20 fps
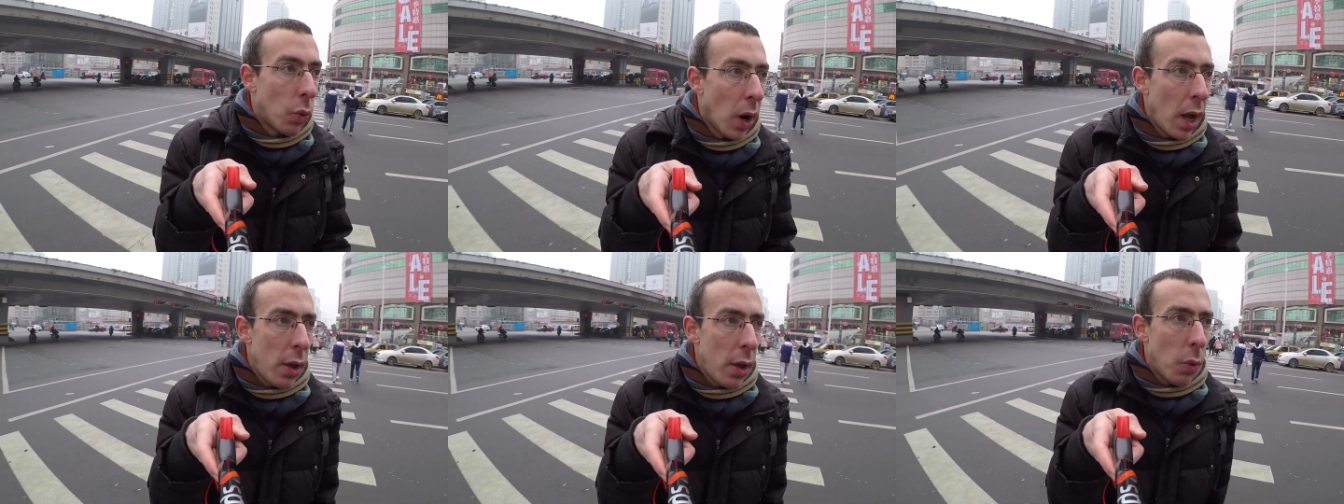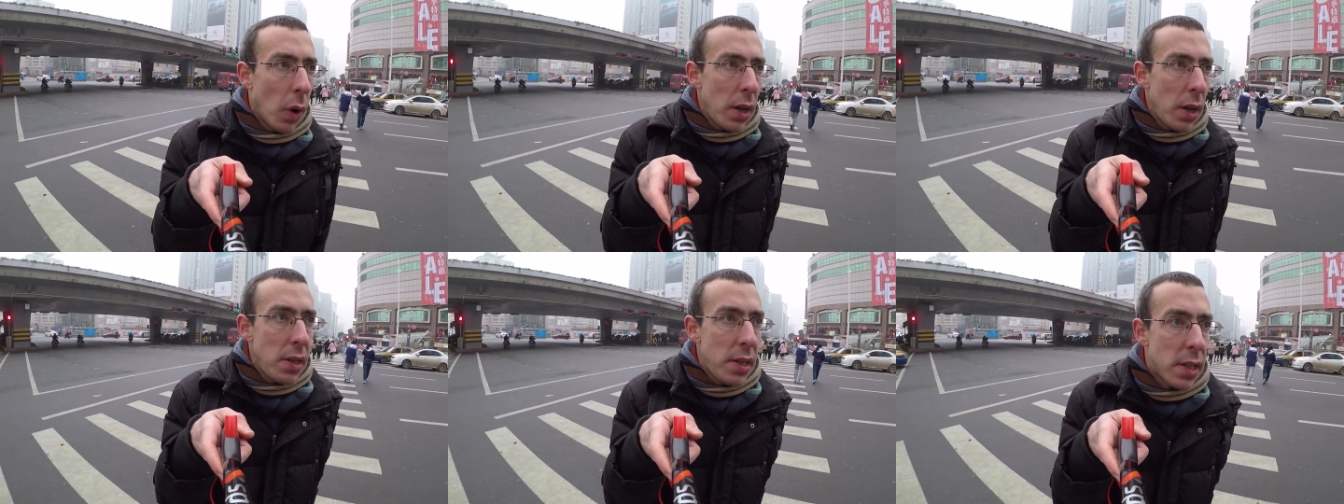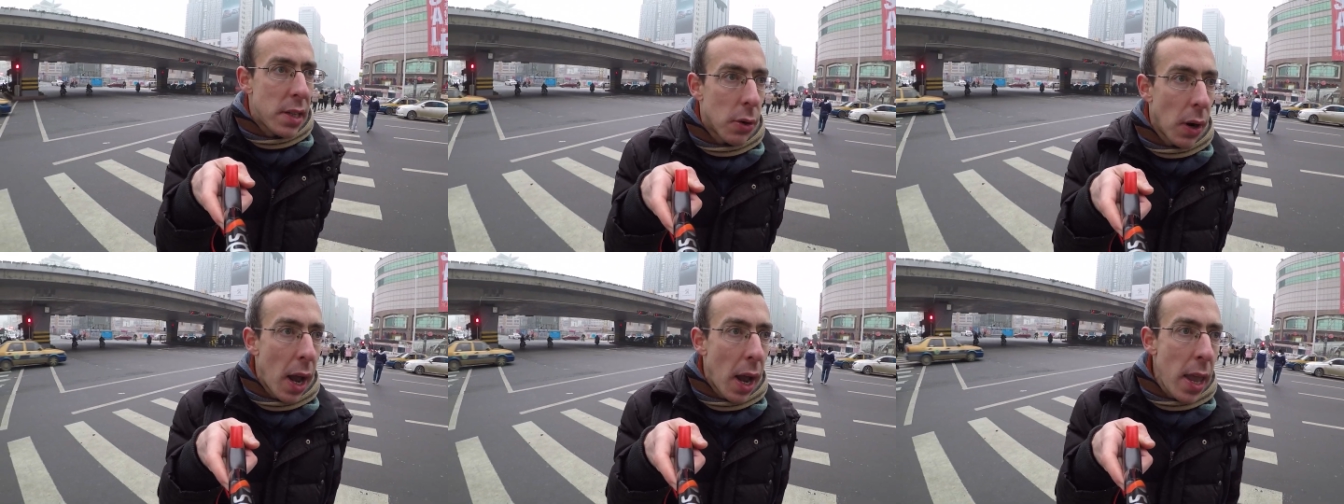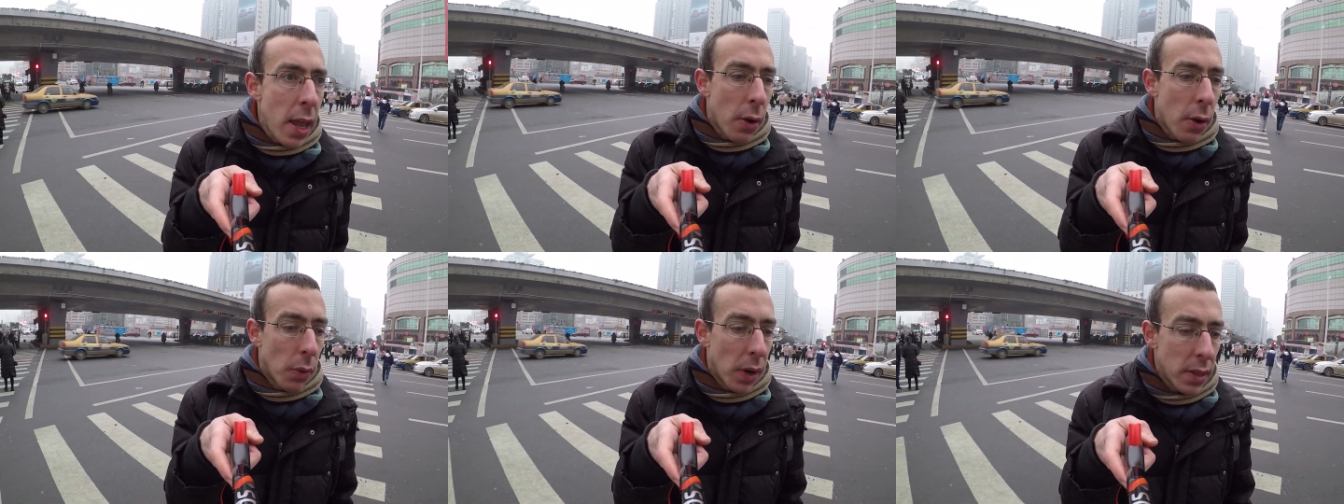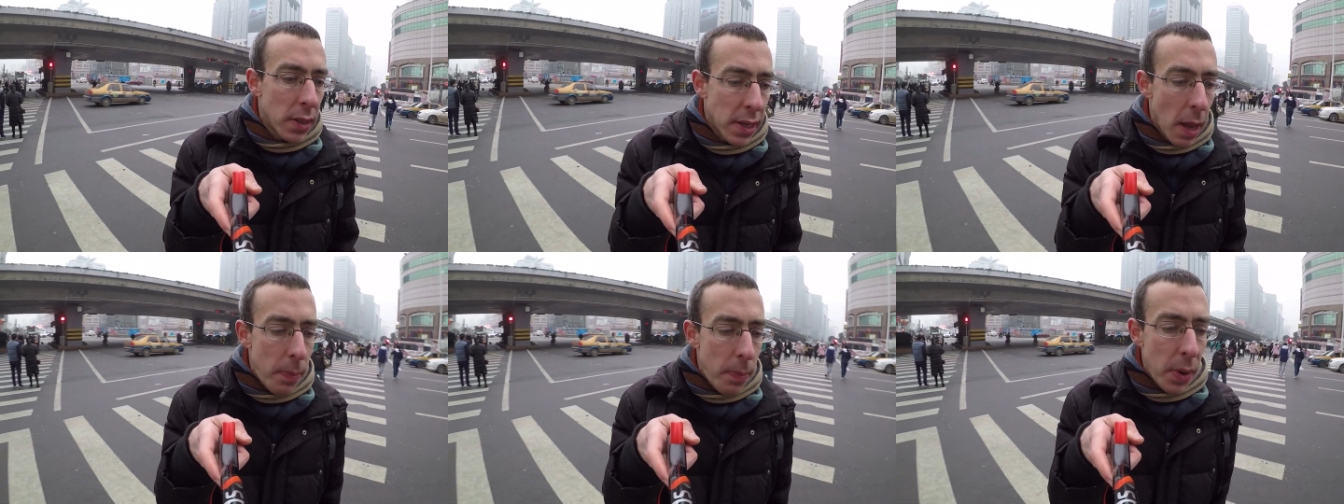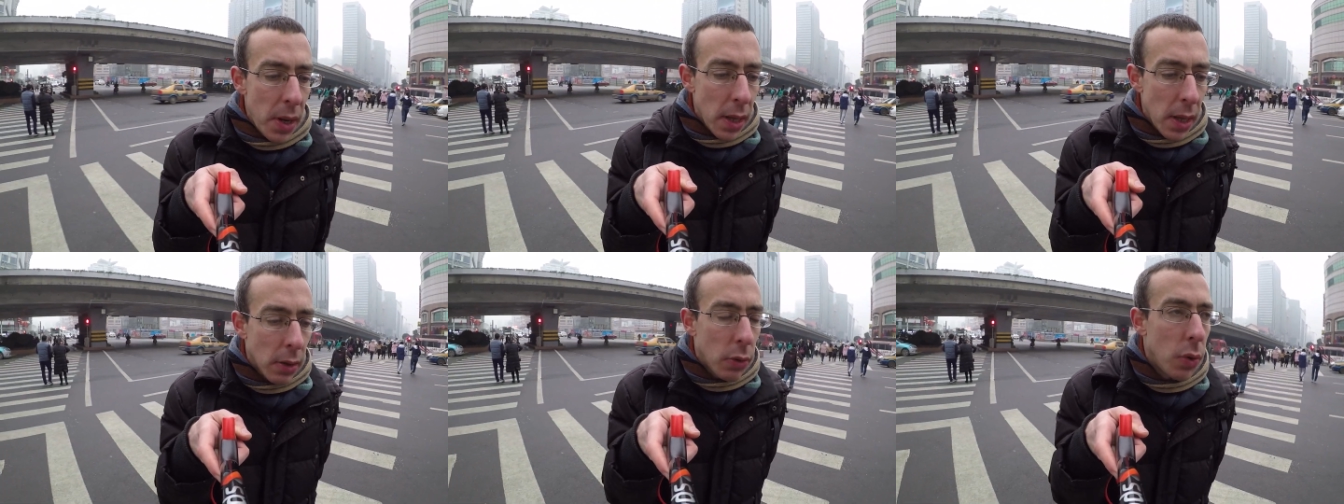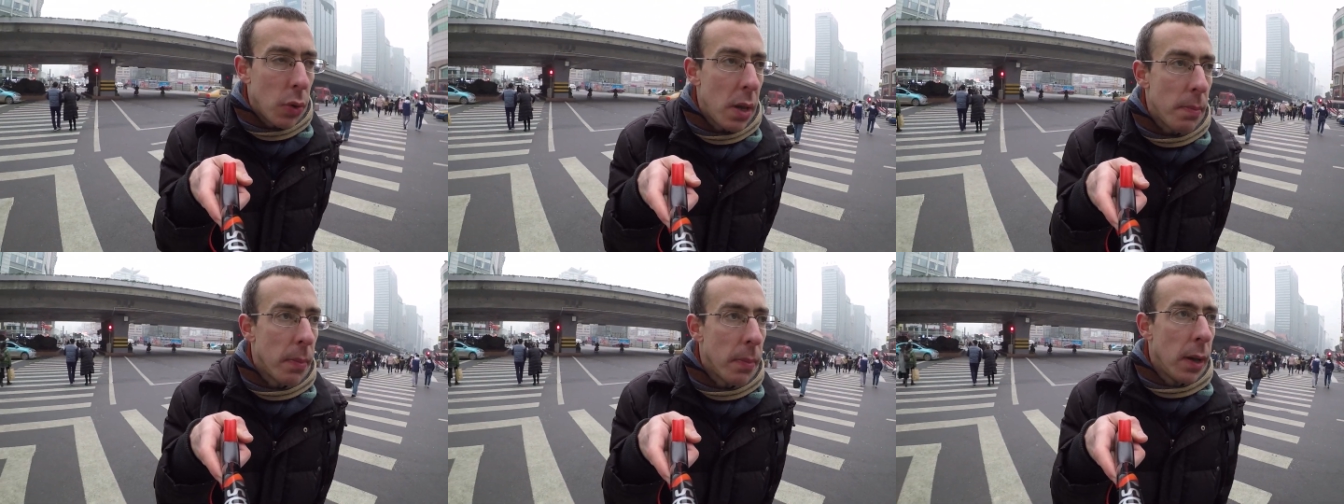why he's crying, what's happening
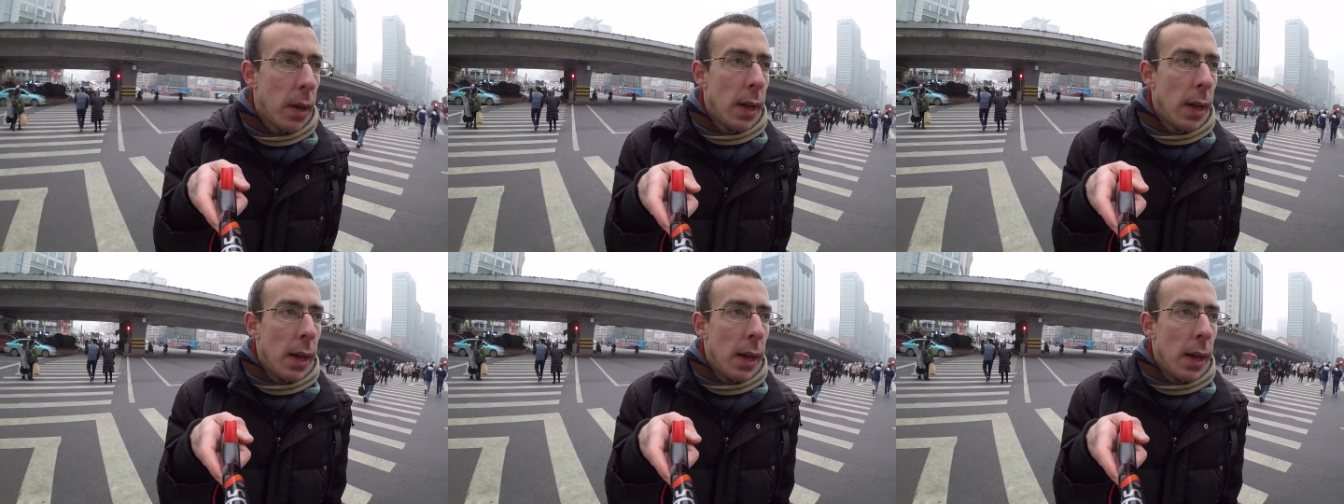to him,